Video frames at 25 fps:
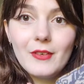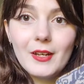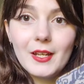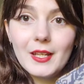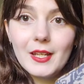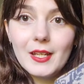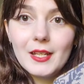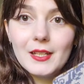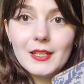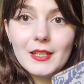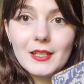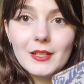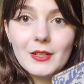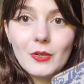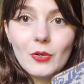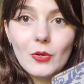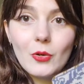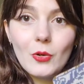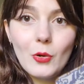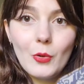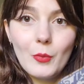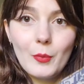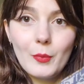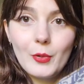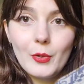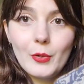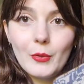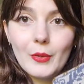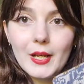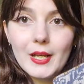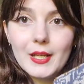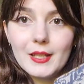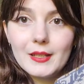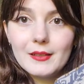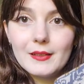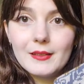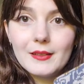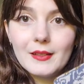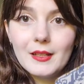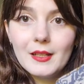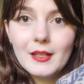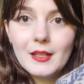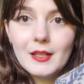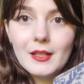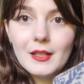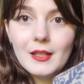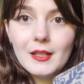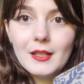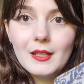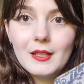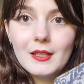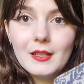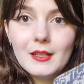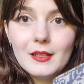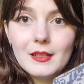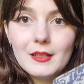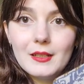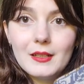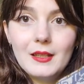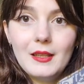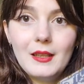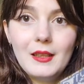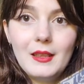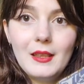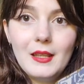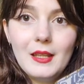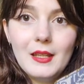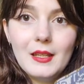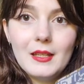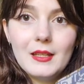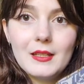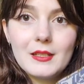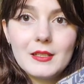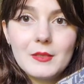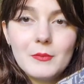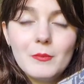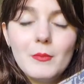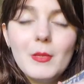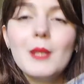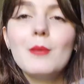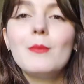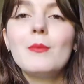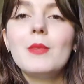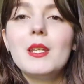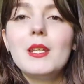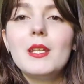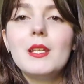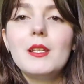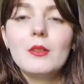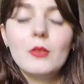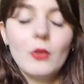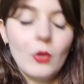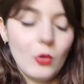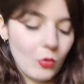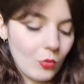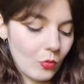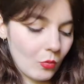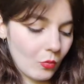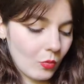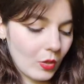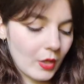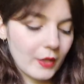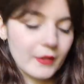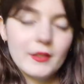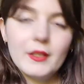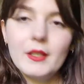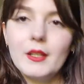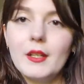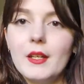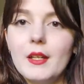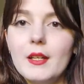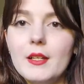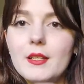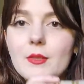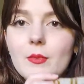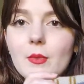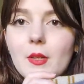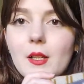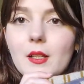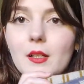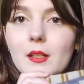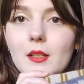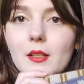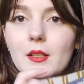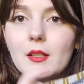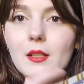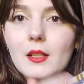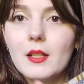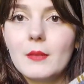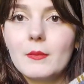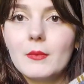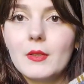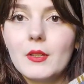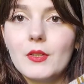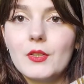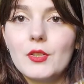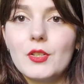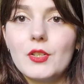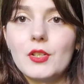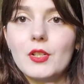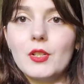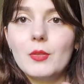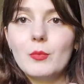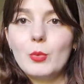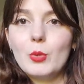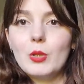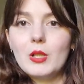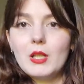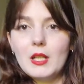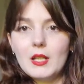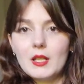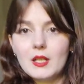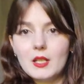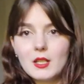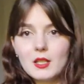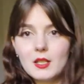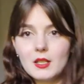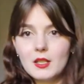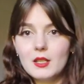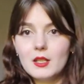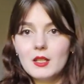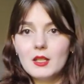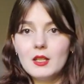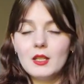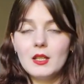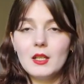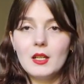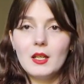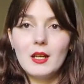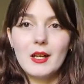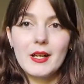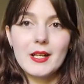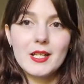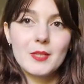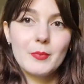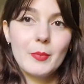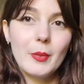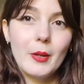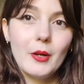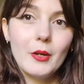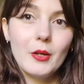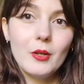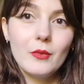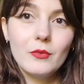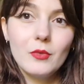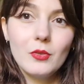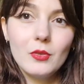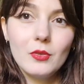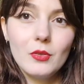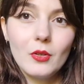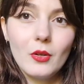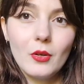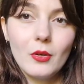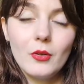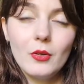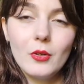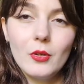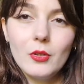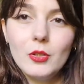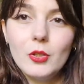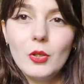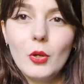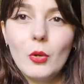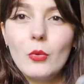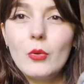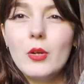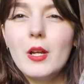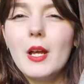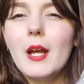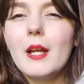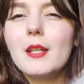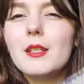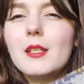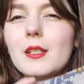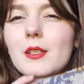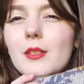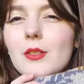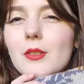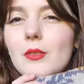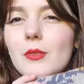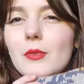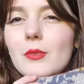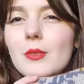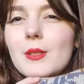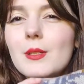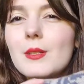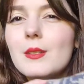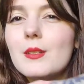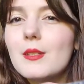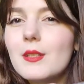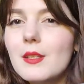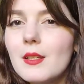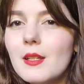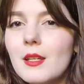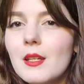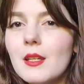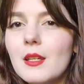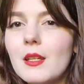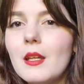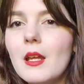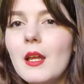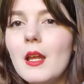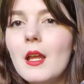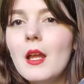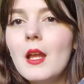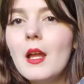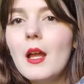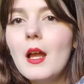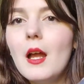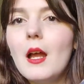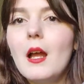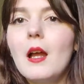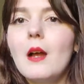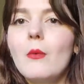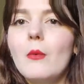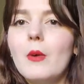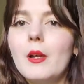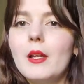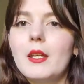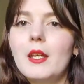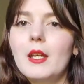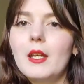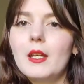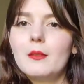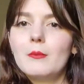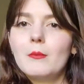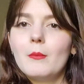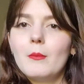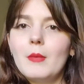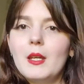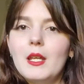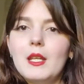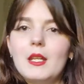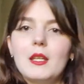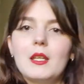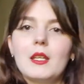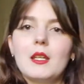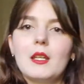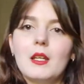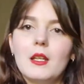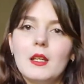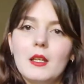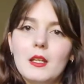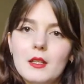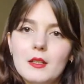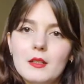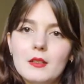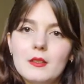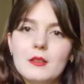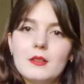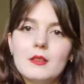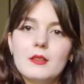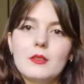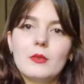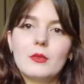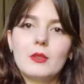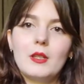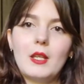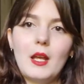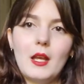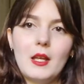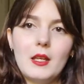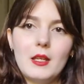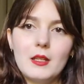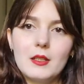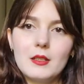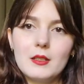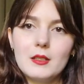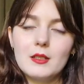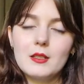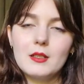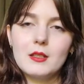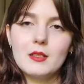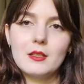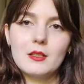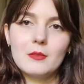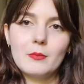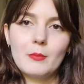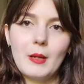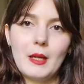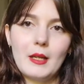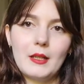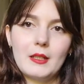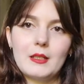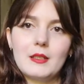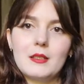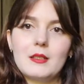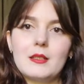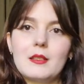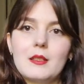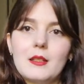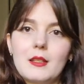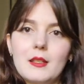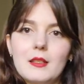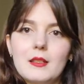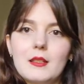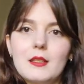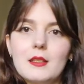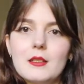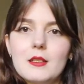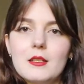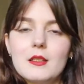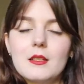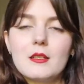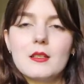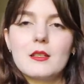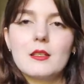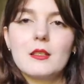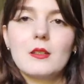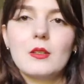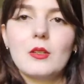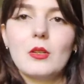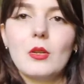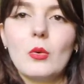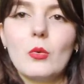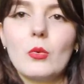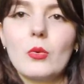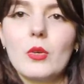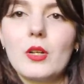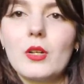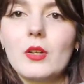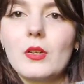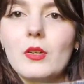can incorporate this. Maybe the whole one as well. I'm not sure, but like, as part of a yoke, I need to see how I can make it so that it spikes like this in a yoke.